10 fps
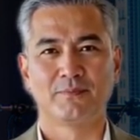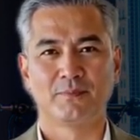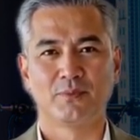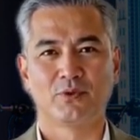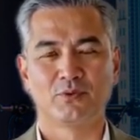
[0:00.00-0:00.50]

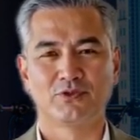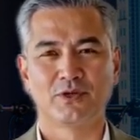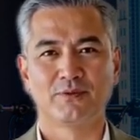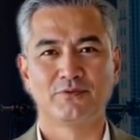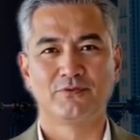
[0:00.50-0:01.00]
Blues
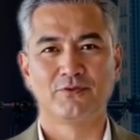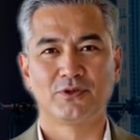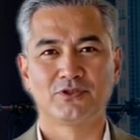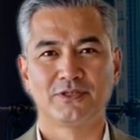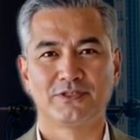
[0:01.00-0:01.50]
often
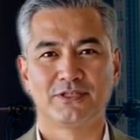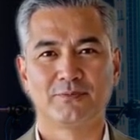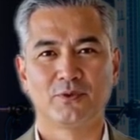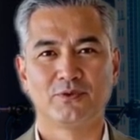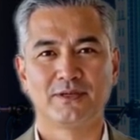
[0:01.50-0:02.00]
functions as
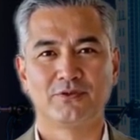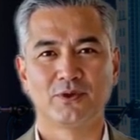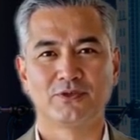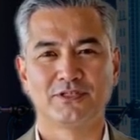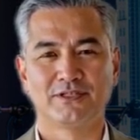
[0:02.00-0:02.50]
both
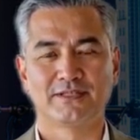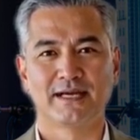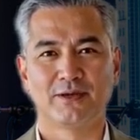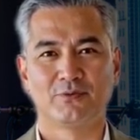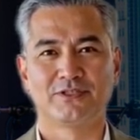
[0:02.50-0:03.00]
catharsis
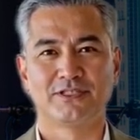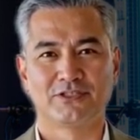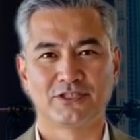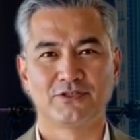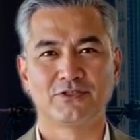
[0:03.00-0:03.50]
and
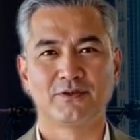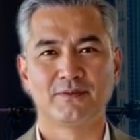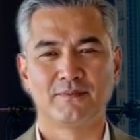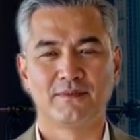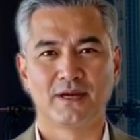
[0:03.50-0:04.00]
resistance,
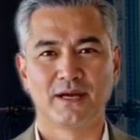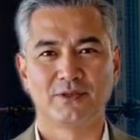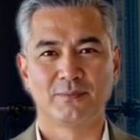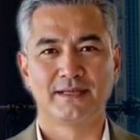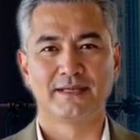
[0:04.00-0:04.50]

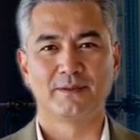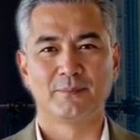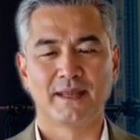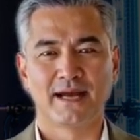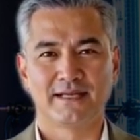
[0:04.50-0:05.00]
documenting the
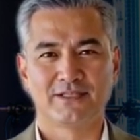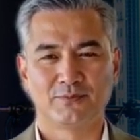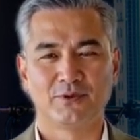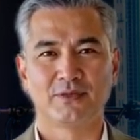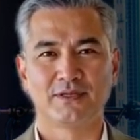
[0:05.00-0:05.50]
Black
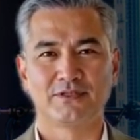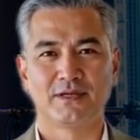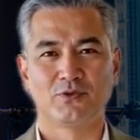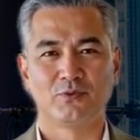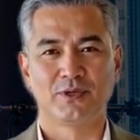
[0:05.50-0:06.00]
experience
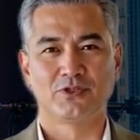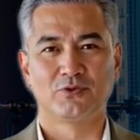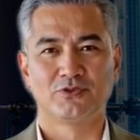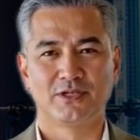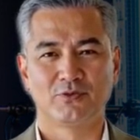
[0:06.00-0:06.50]
under
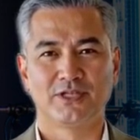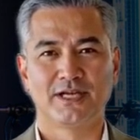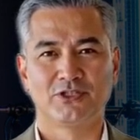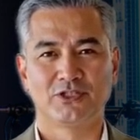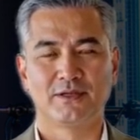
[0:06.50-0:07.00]
racial
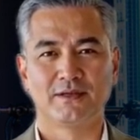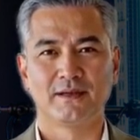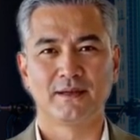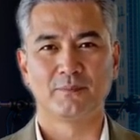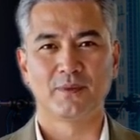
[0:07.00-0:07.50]
segregation,
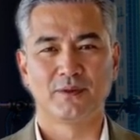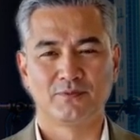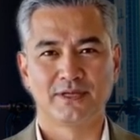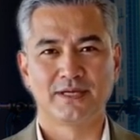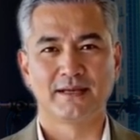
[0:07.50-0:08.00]

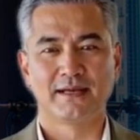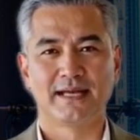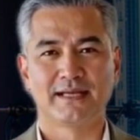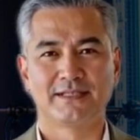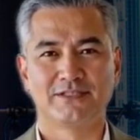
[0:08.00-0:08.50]
poverty,
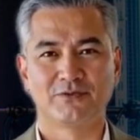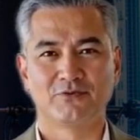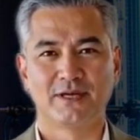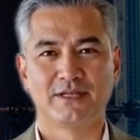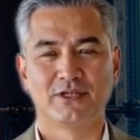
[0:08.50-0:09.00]
and
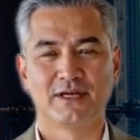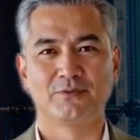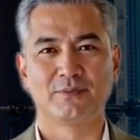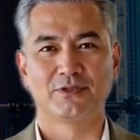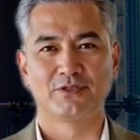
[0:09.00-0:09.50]

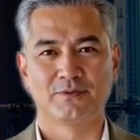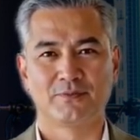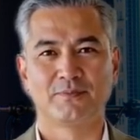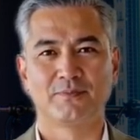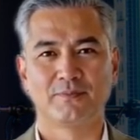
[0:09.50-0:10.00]
disenfranchisement.
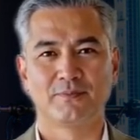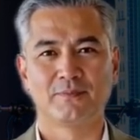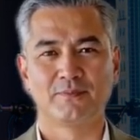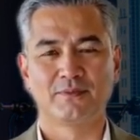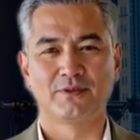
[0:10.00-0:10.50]

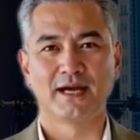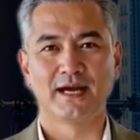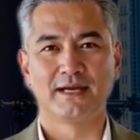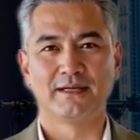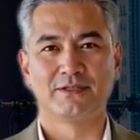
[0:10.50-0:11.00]

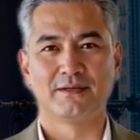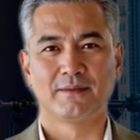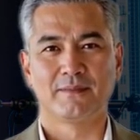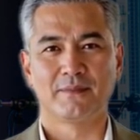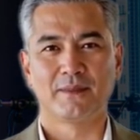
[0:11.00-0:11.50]
Jazz,
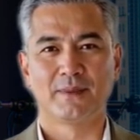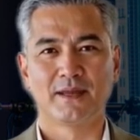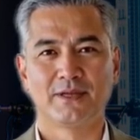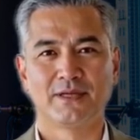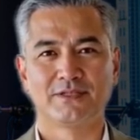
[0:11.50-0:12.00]

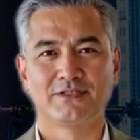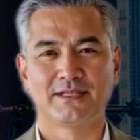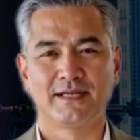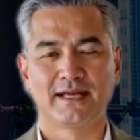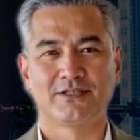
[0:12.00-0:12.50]
America's
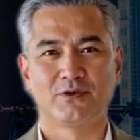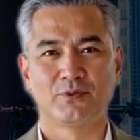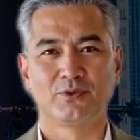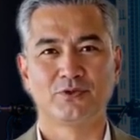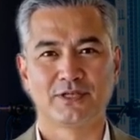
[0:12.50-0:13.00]
classical
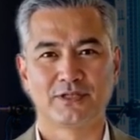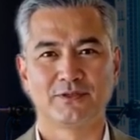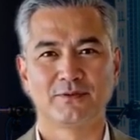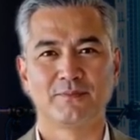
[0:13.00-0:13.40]
music.